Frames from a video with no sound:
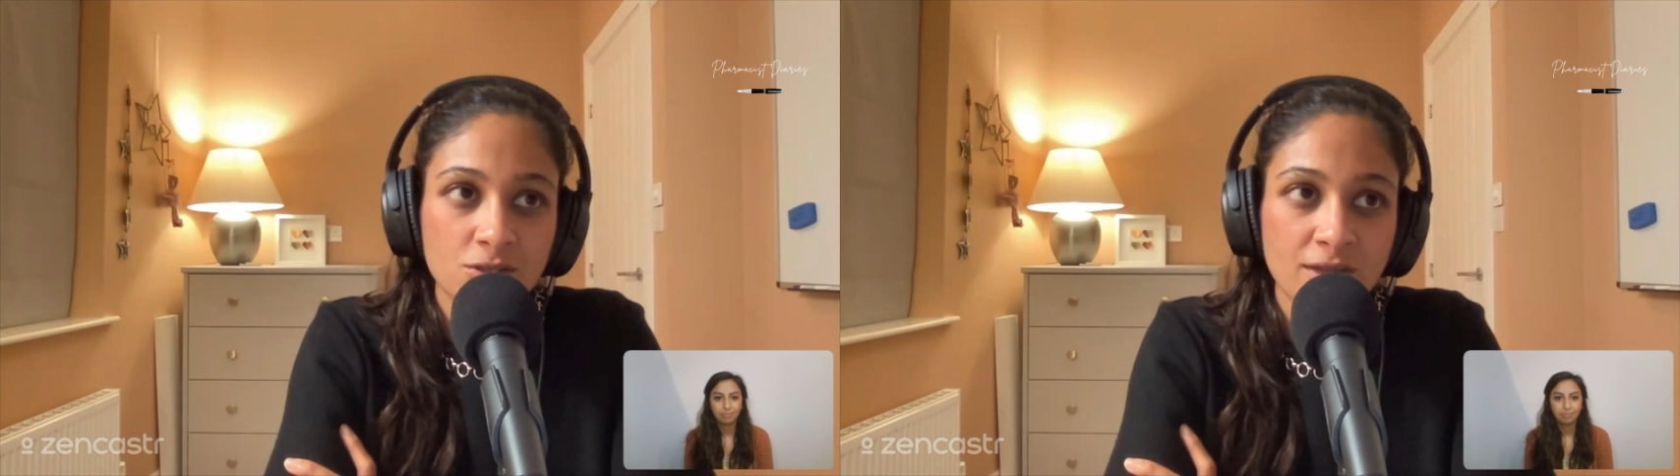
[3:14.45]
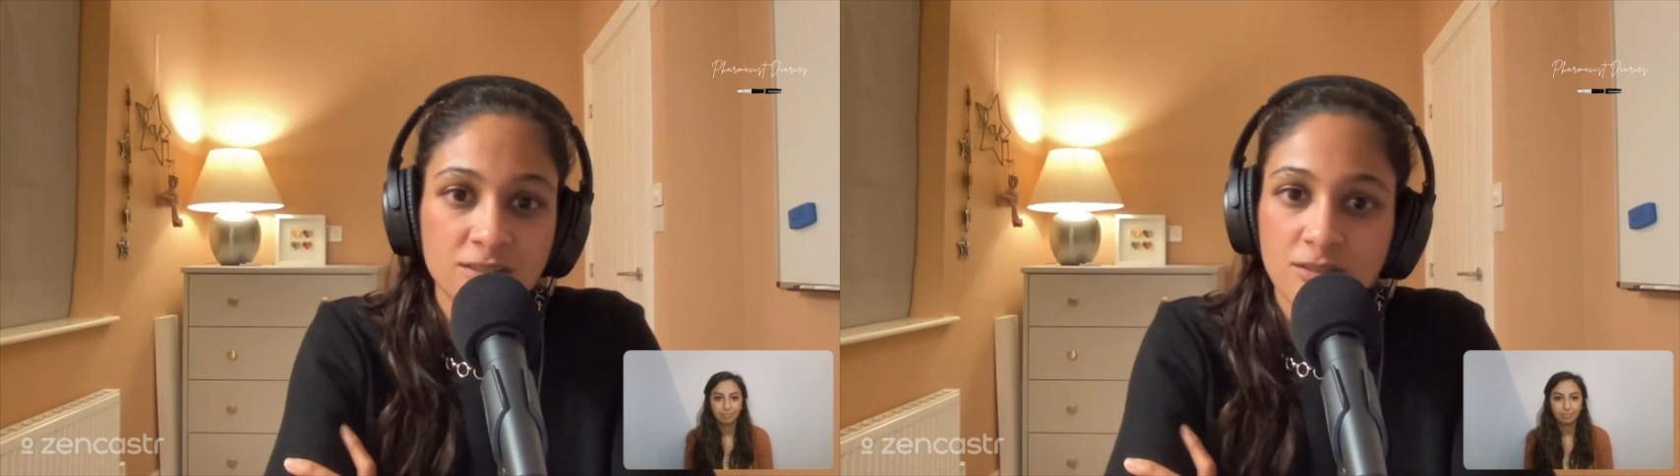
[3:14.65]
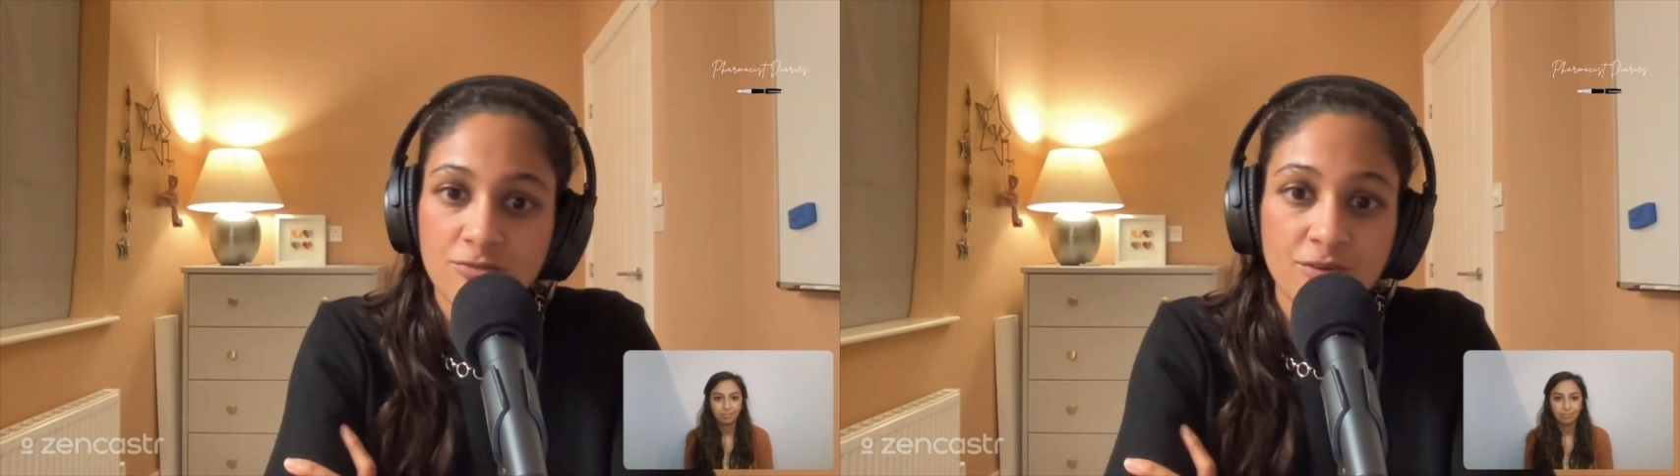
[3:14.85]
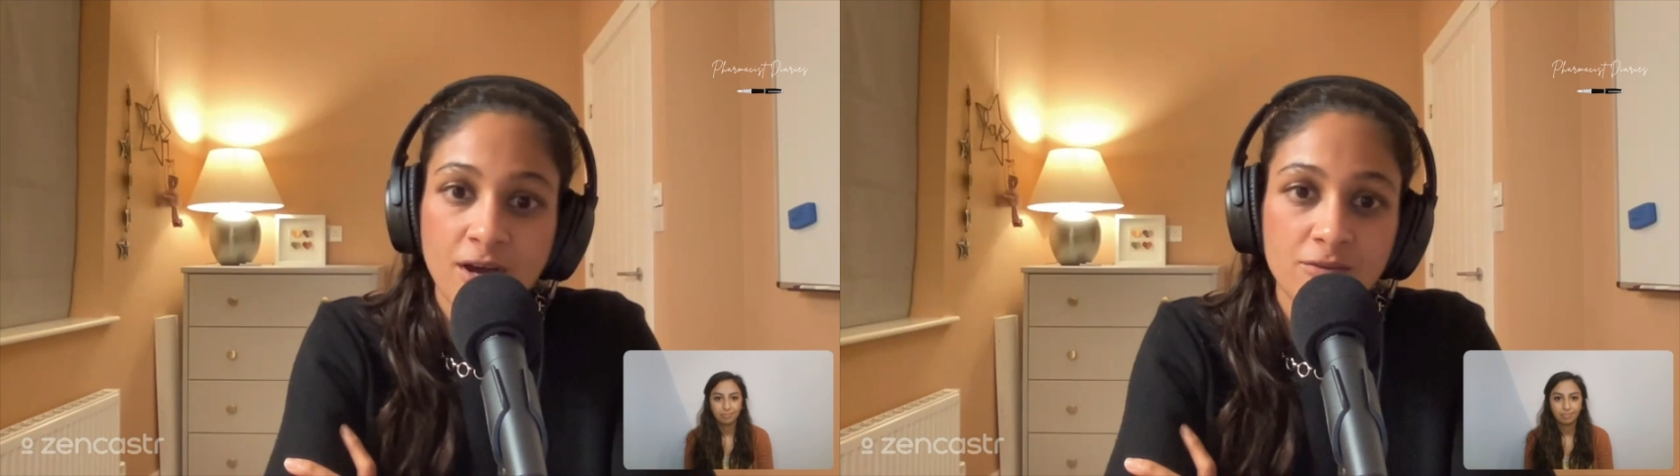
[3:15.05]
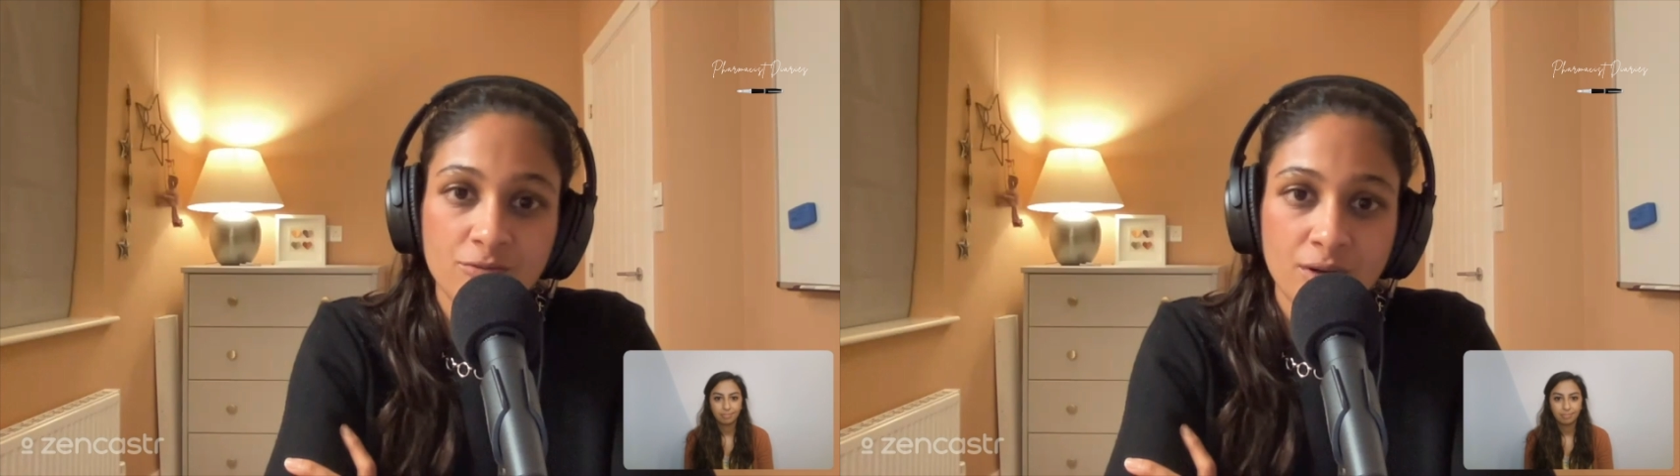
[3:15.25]

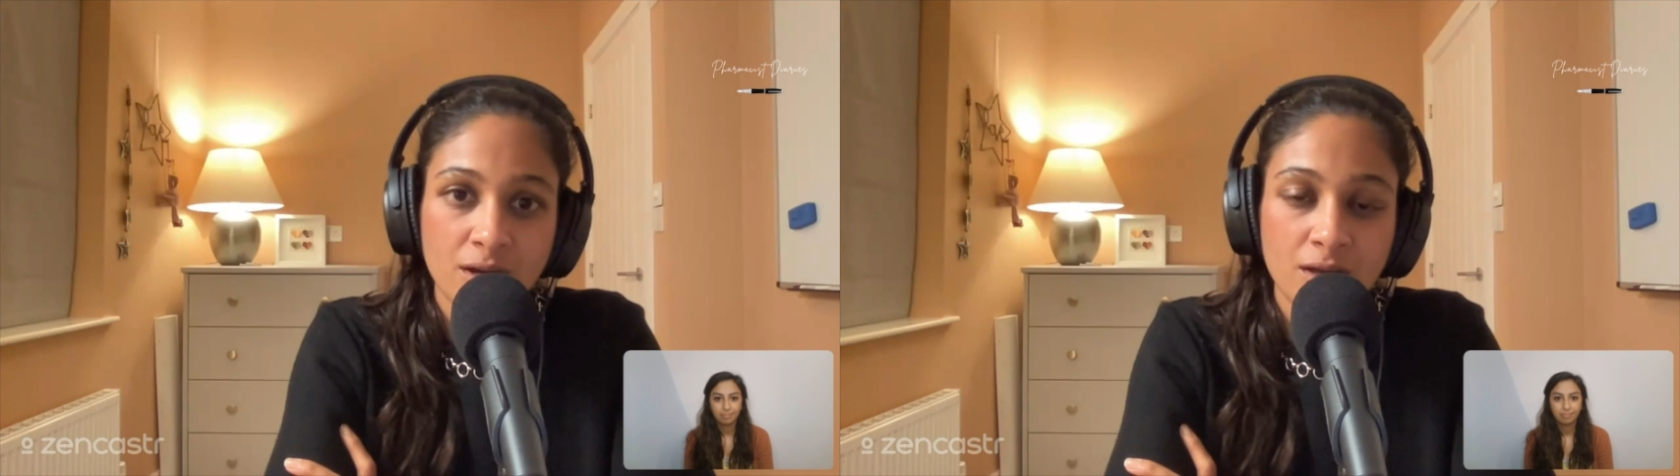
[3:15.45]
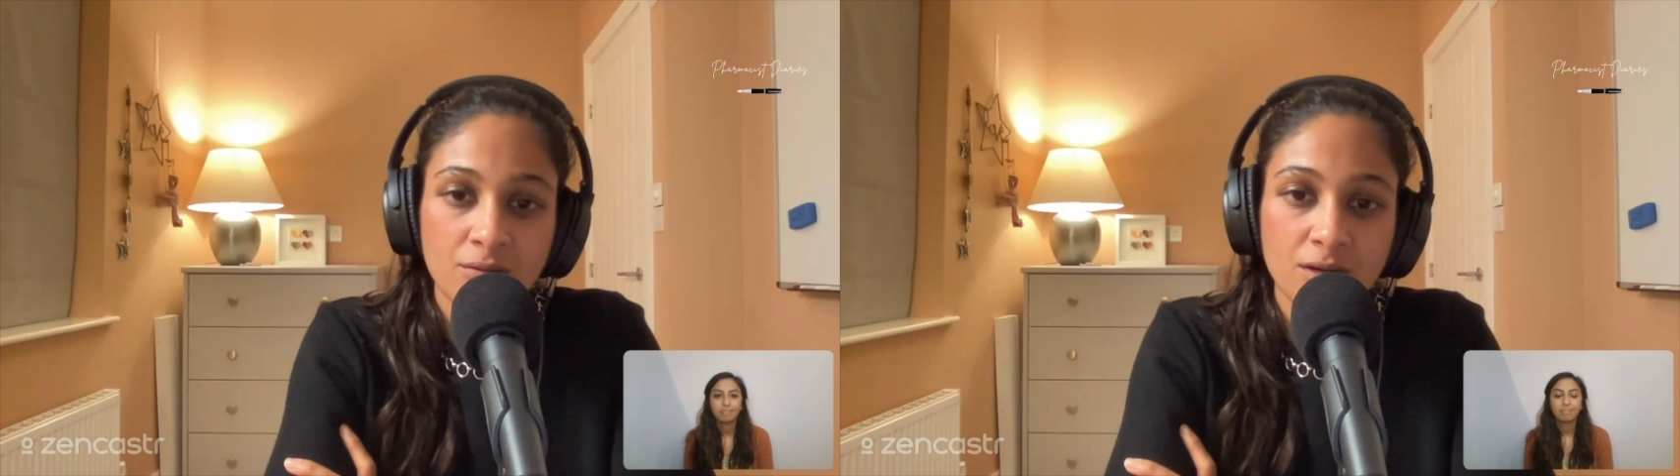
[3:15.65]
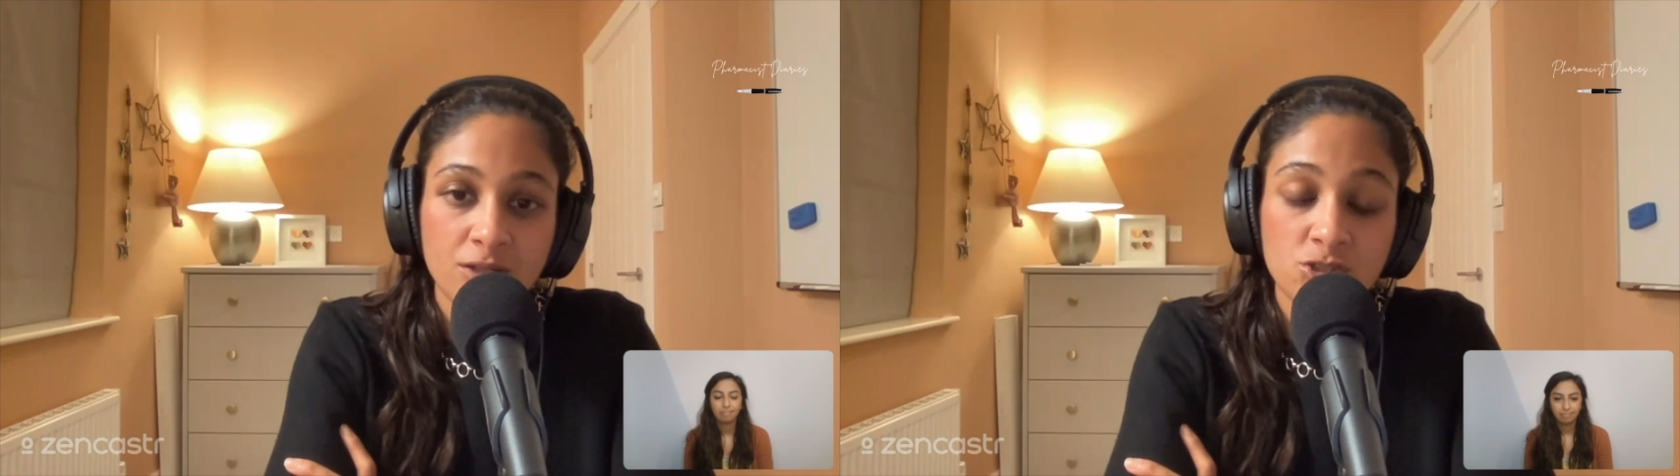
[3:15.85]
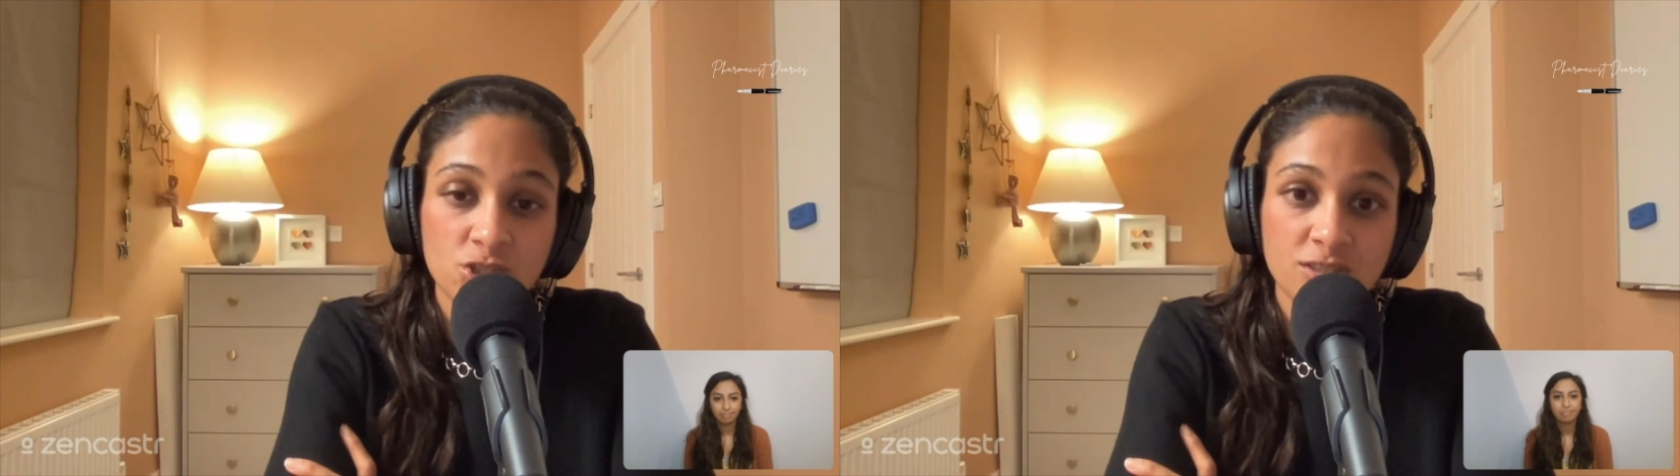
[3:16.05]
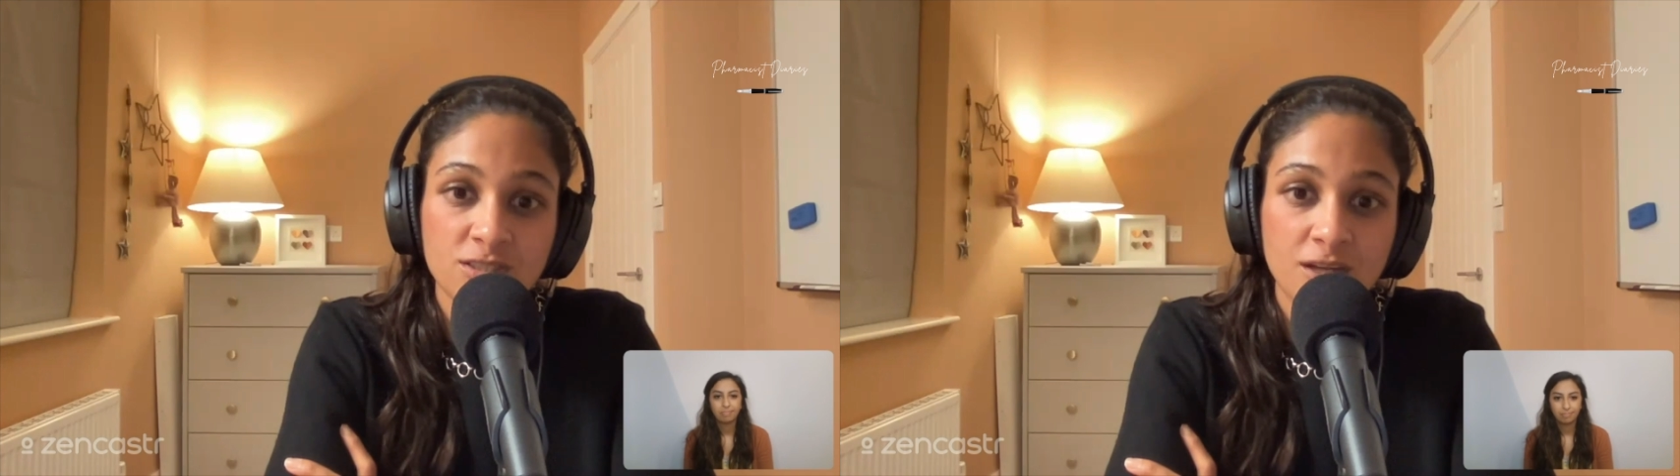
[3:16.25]
2005 when I had
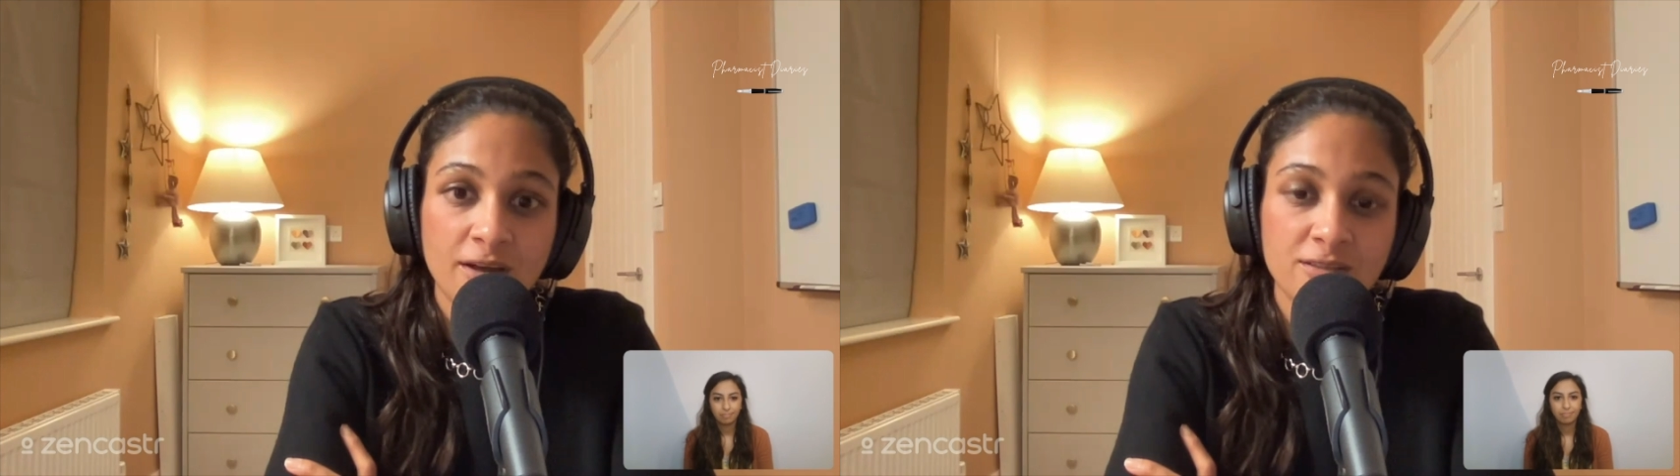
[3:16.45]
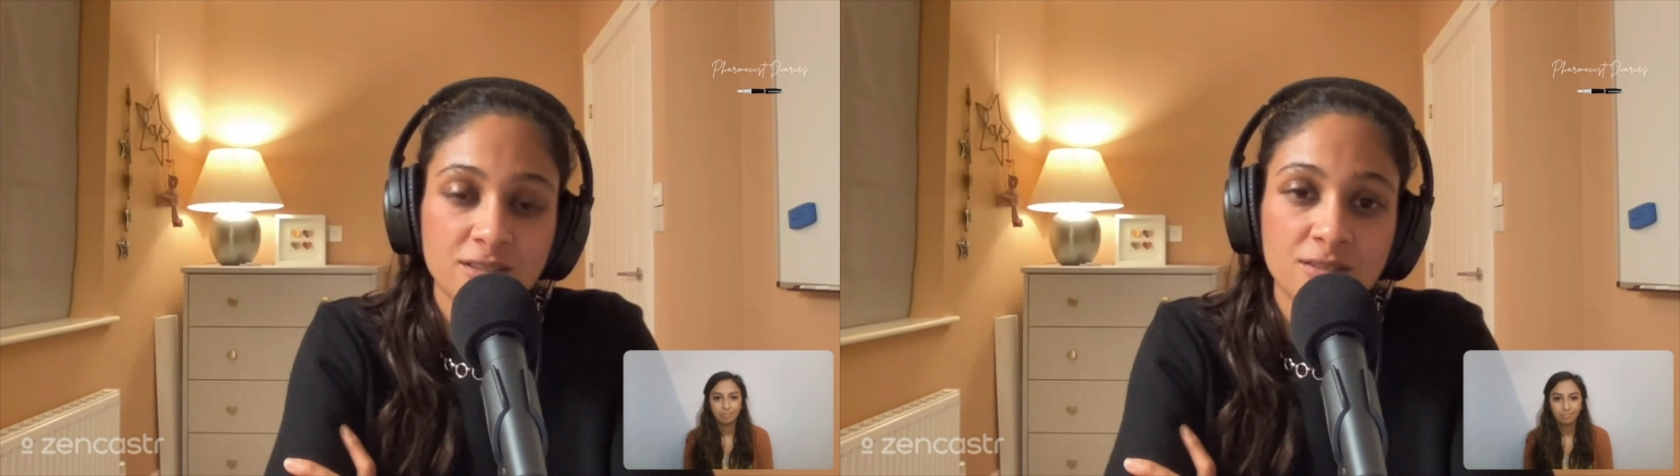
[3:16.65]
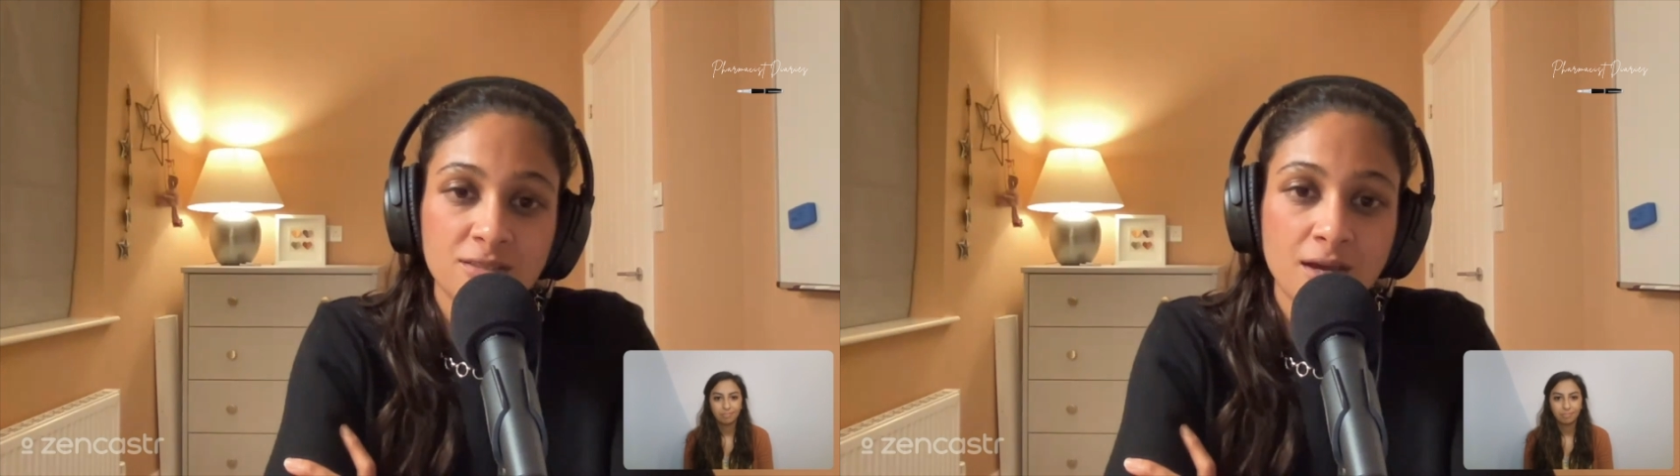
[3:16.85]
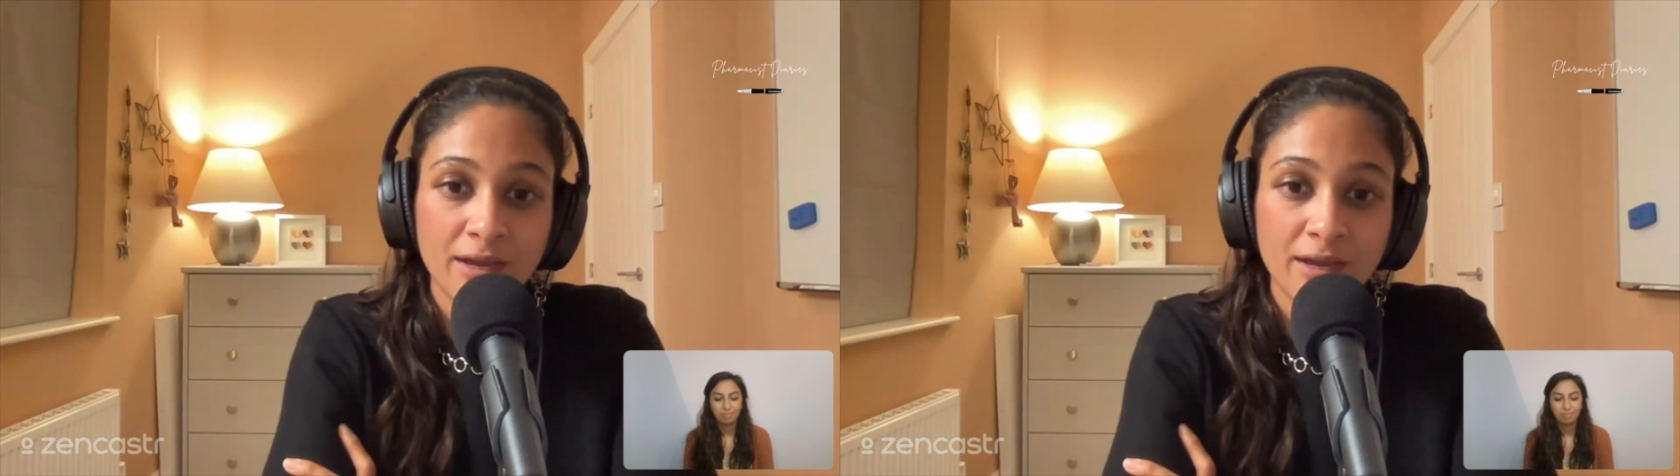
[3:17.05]
just started